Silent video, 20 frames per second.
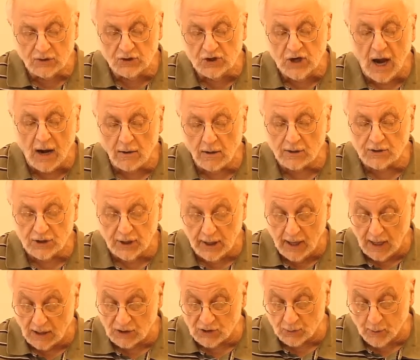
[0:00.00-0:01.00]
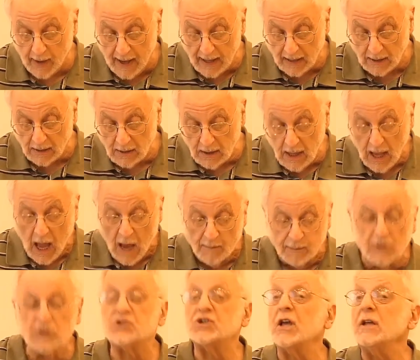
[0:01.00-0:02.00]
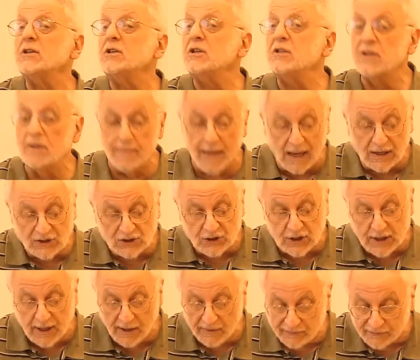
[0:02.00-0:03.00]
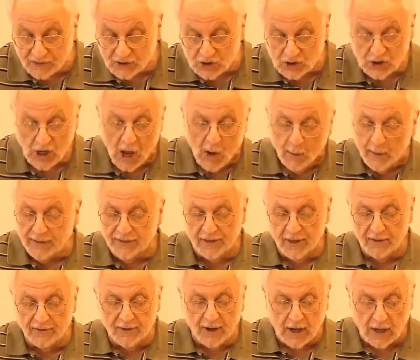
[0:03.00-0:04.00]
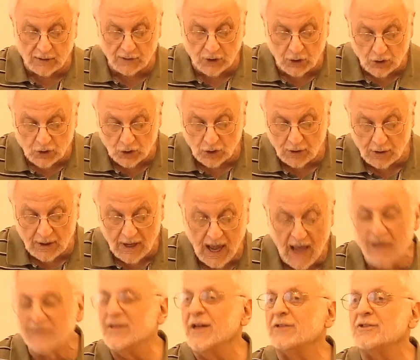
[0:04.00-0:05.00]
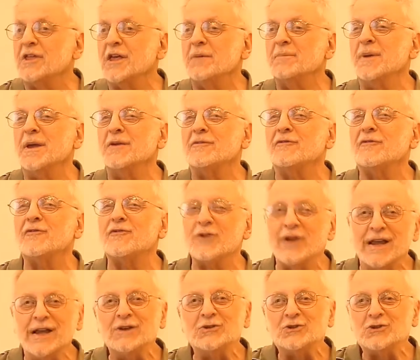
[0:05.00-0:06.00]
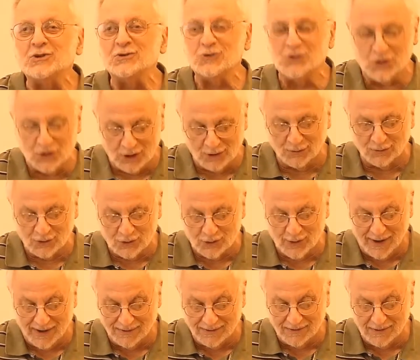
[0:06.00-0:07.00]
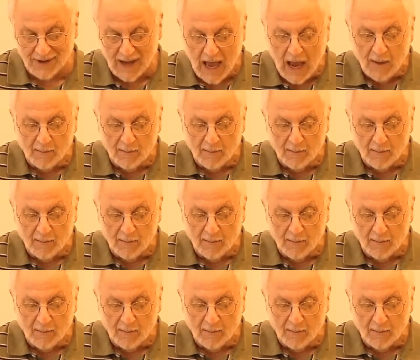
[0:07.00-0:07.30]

charity as well, presented them as gifts with the condition that they be free to children.